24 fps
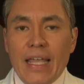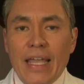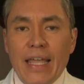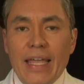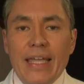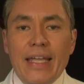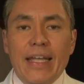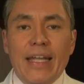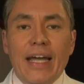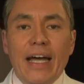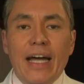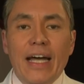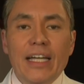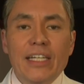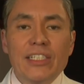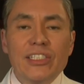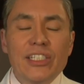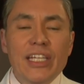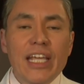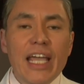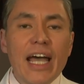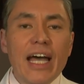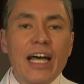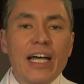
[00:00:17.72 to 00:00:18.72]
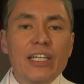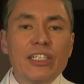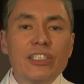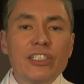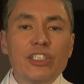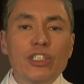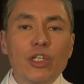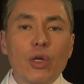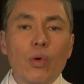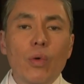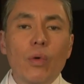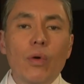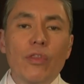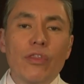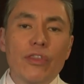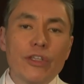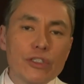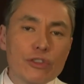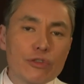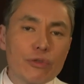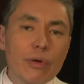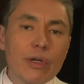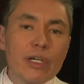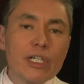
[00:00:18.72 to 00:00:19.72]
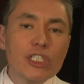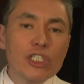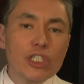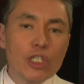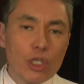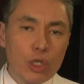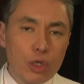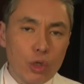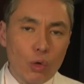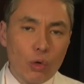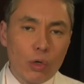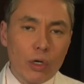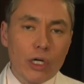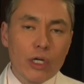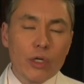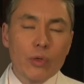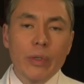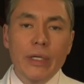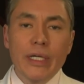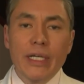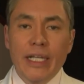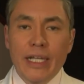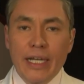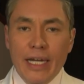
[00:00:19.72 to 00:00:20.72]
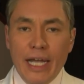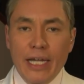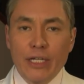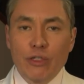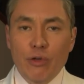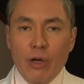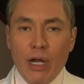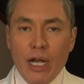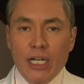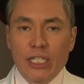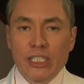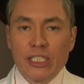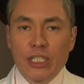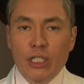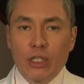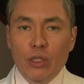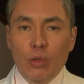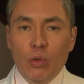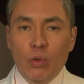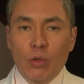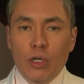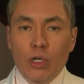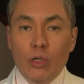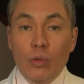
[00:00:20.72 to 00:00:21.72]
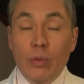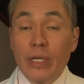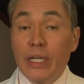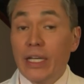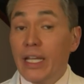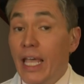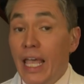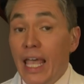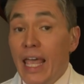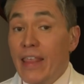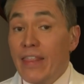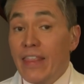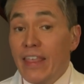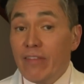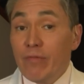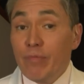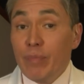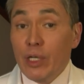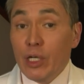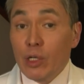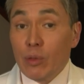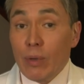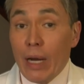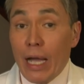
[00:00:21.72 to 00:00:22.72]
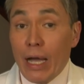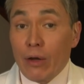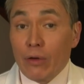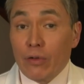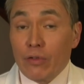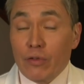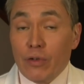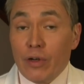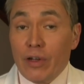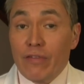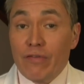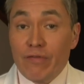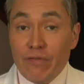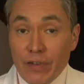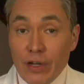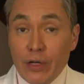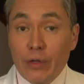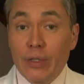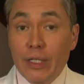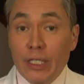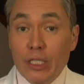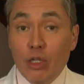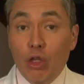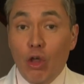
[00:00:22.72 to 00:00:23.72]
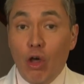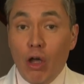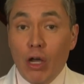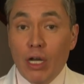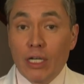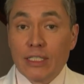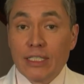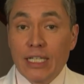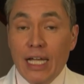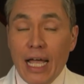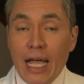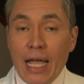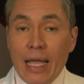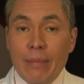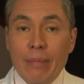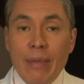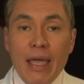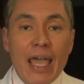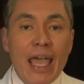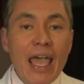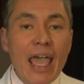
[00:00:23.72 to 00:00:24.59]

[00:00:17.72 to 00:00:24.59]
Hey guys, yeah, so the drugs chloroquine and hydroxychloroquine, they've been around for a very long time,